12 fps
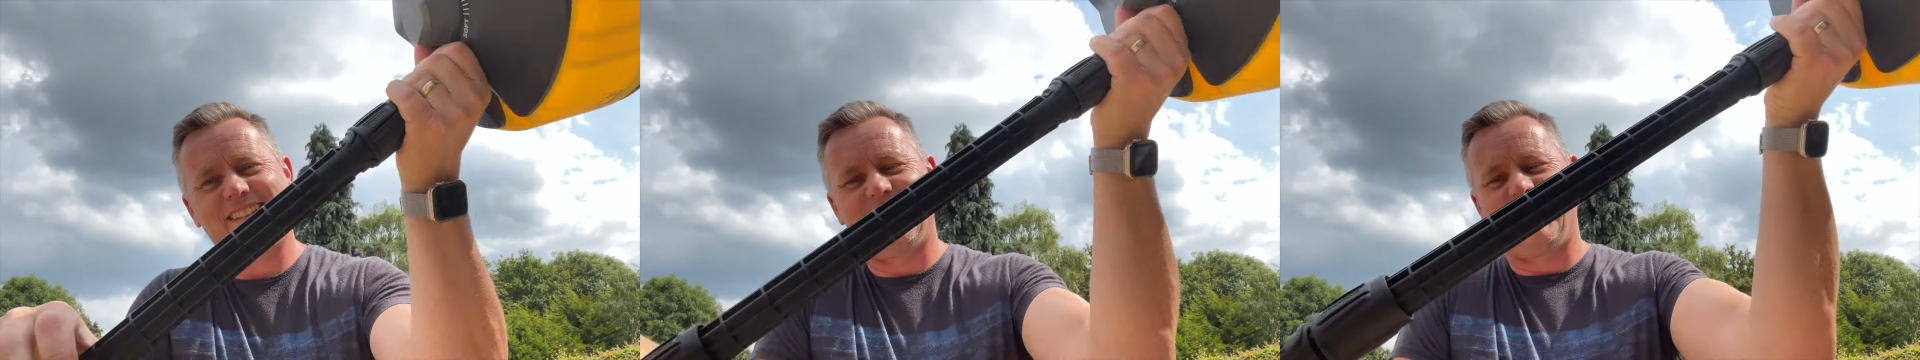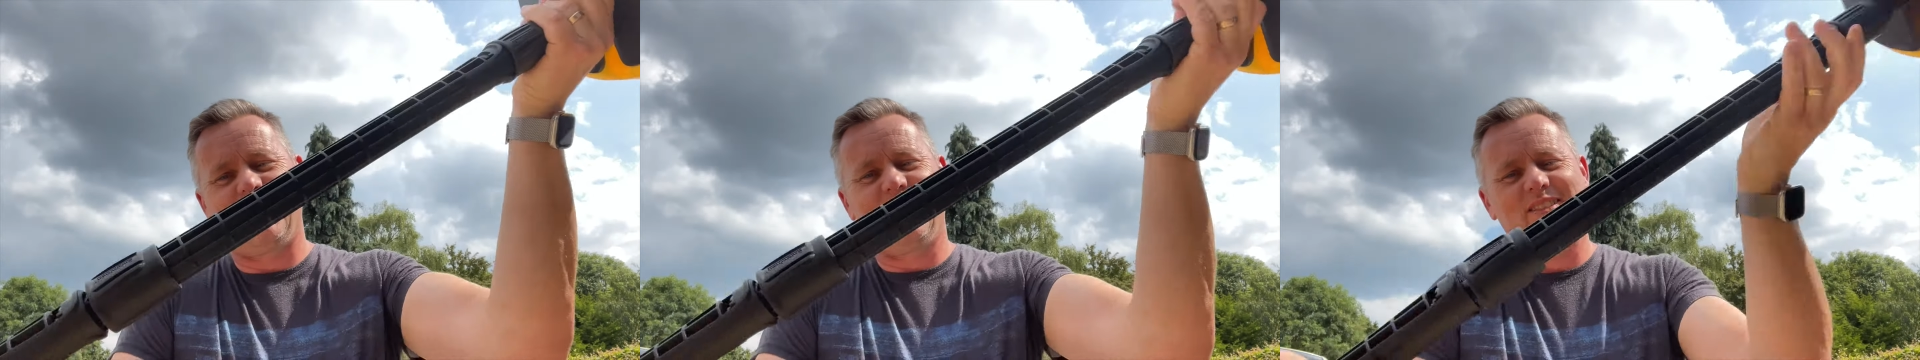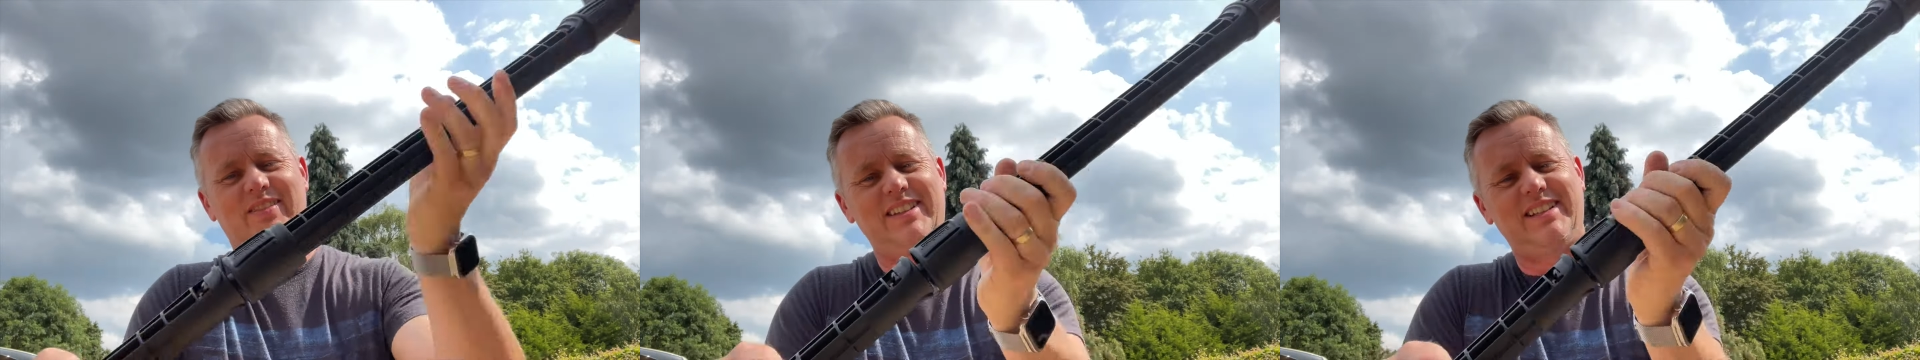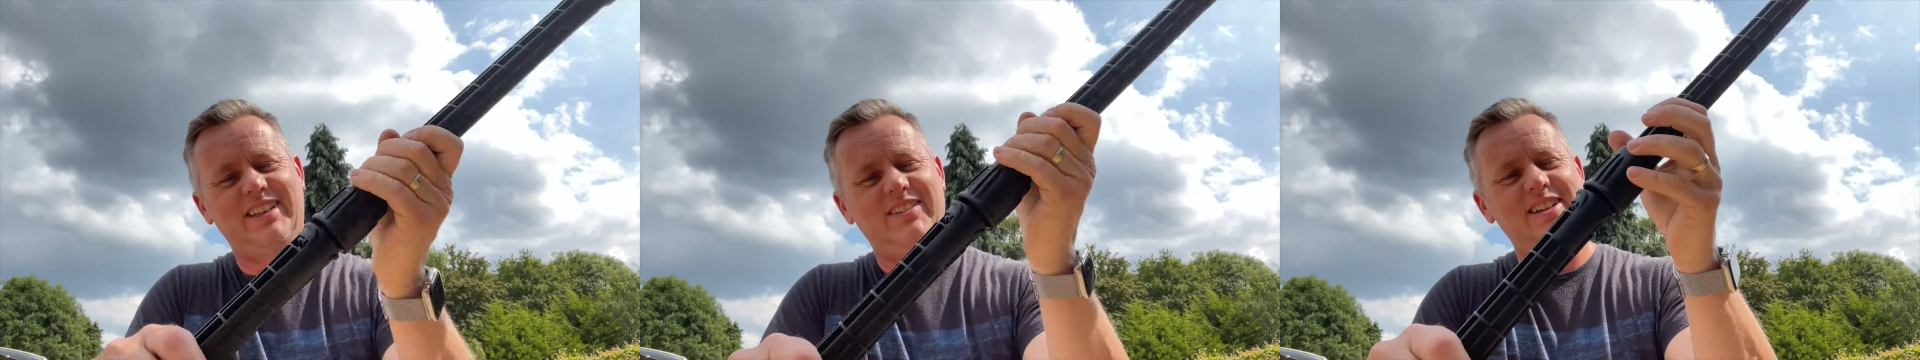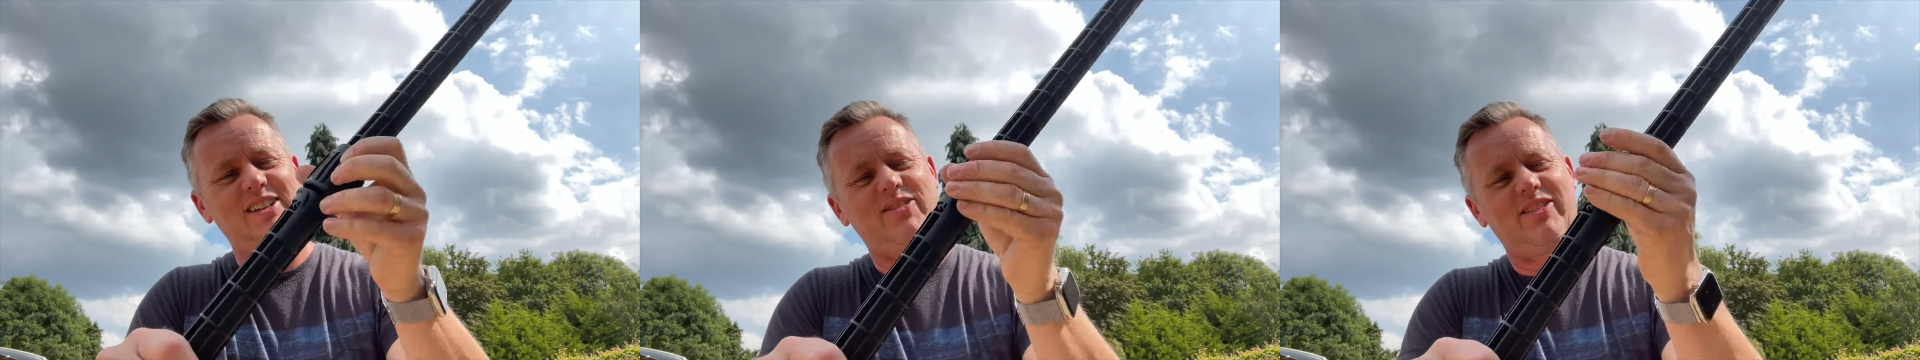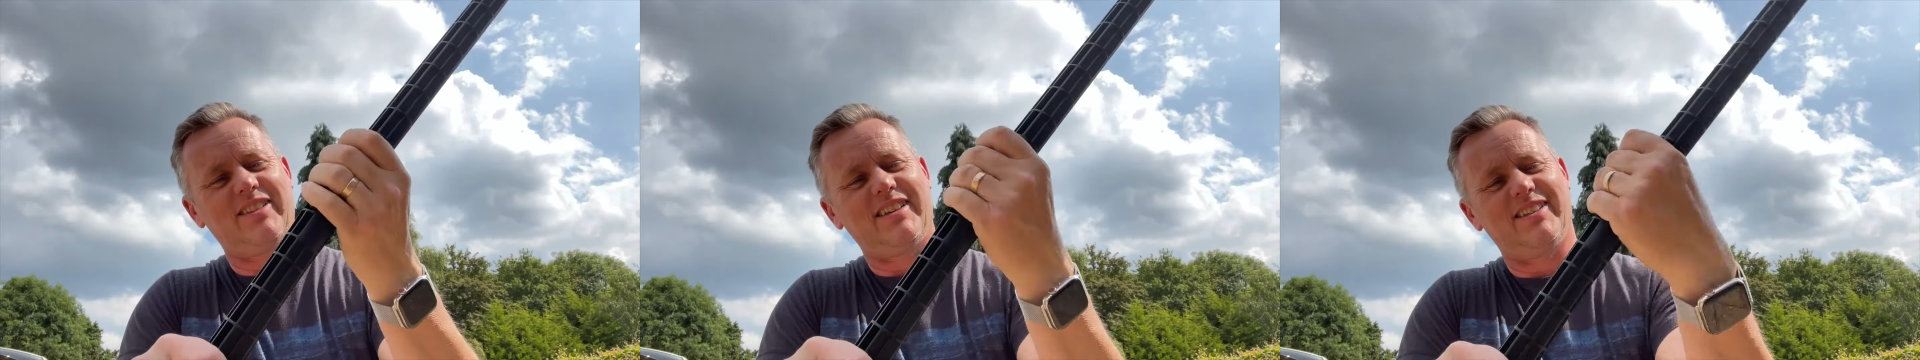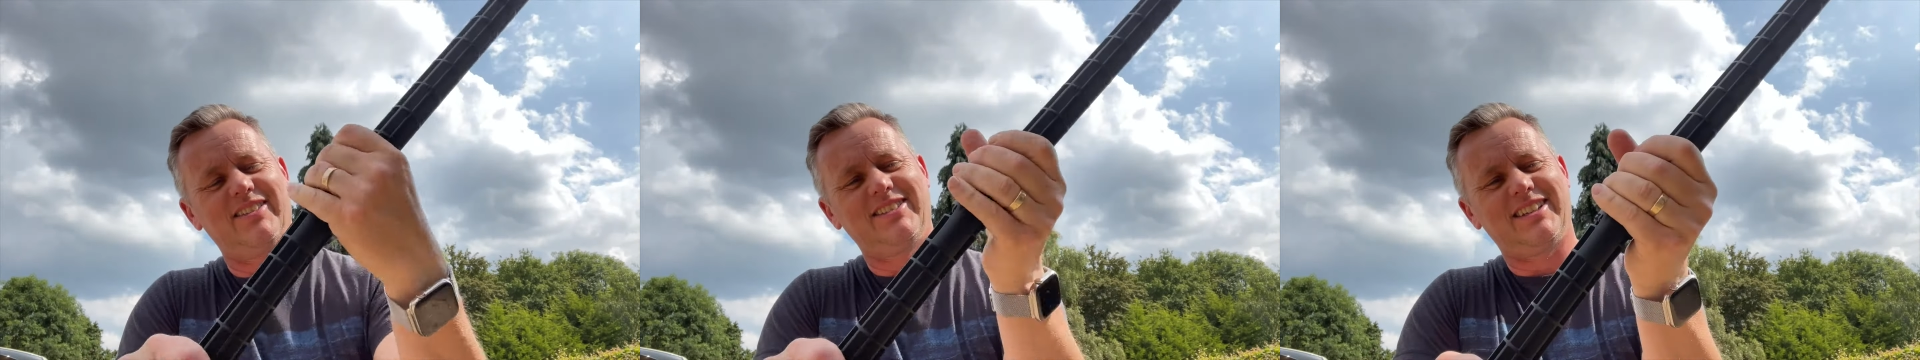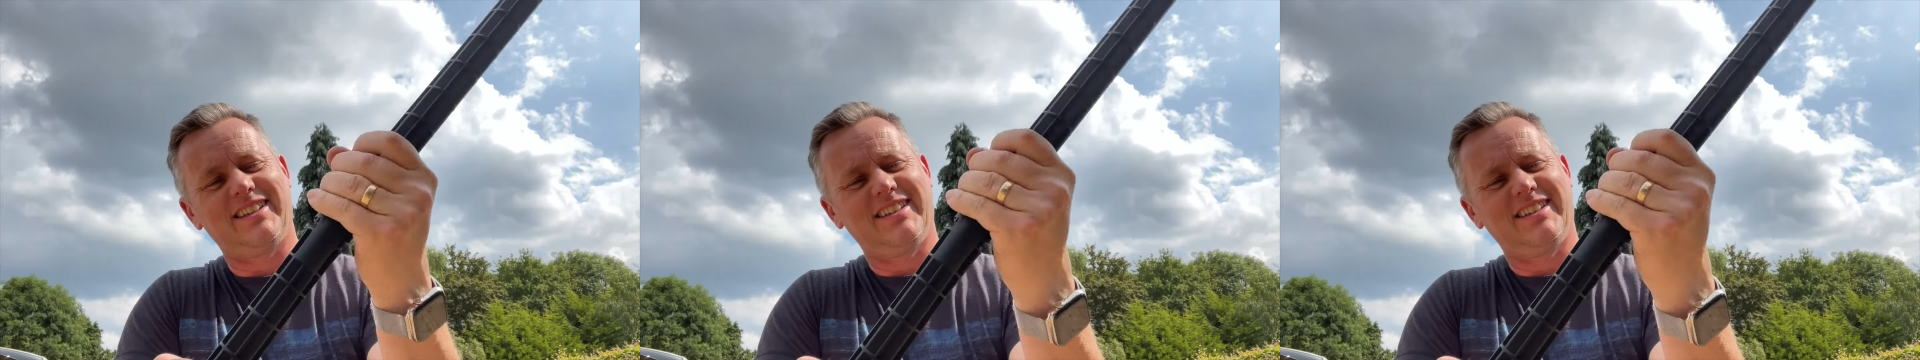it all up, and you do each one of those.